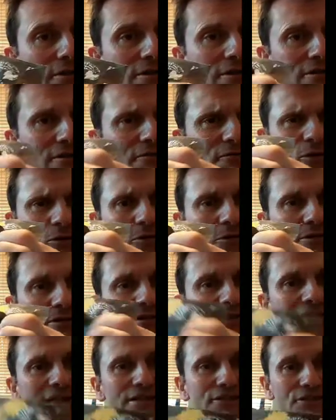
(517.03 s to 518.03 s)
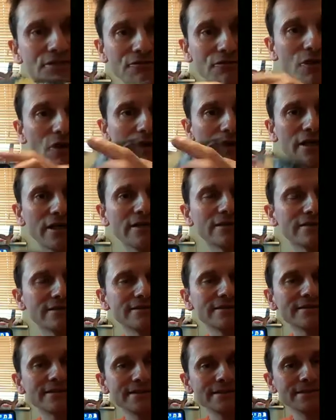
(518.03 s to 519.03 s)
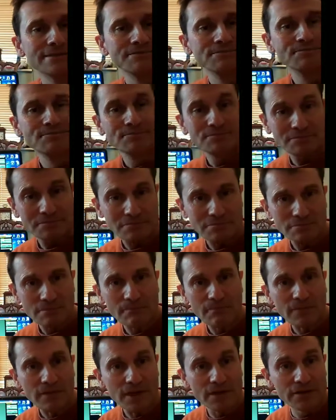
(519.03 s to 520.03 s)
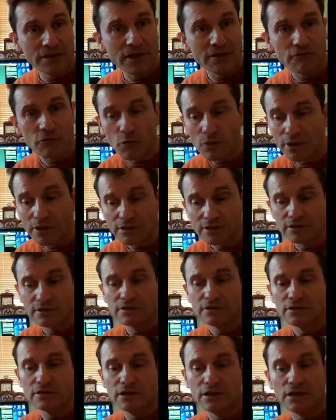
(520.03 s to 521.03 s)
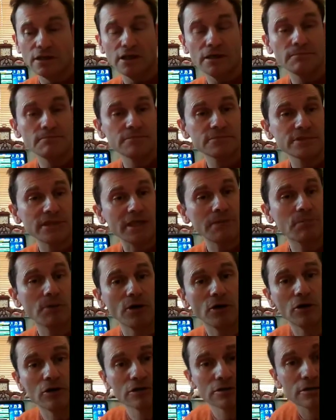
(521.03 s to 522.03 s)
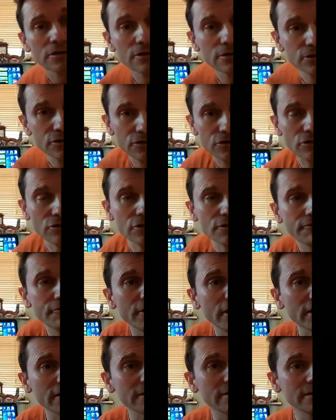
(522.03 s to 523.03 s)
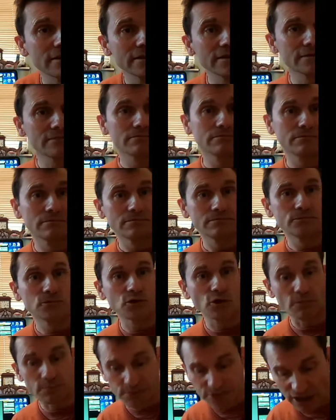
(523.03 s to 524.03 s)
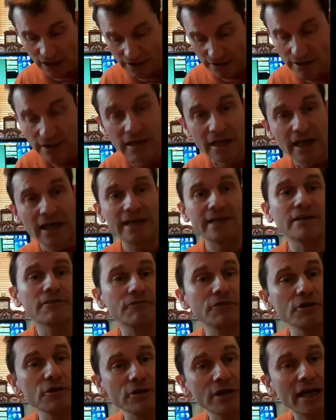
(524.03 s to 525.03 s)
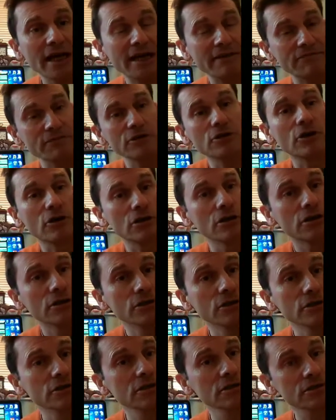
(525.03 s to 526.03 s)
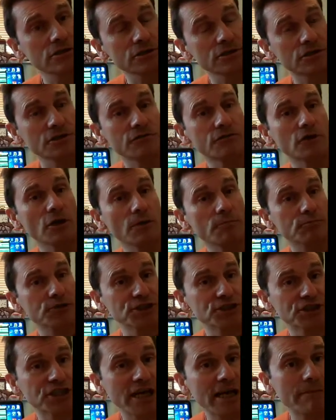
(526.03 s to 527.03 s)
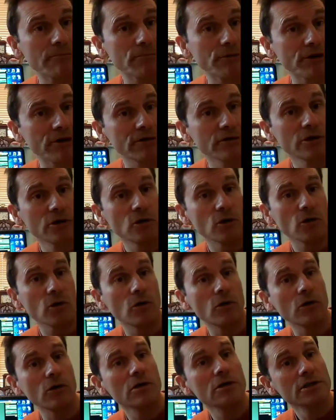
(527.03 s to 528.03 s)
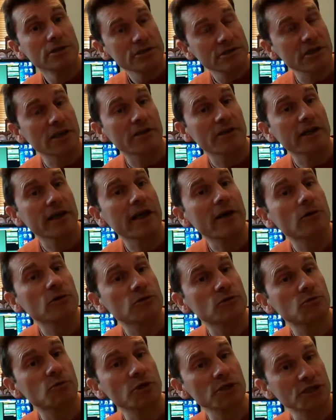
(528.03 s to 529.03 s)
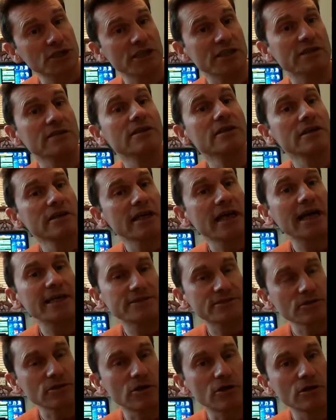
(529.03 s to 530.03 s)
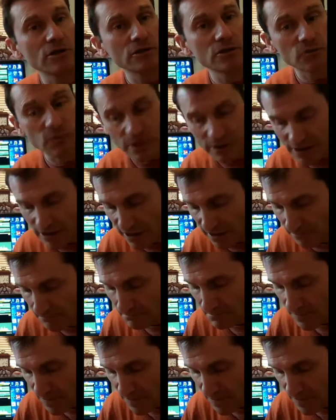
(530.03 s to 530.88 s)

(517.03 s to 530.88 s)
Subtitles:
because the forwards, unless you've got the other one, tape it on, screw it on the front, job's done. And if you haven't got a hood, because you've got a bridge camera or something else which hasn't got a hood with it,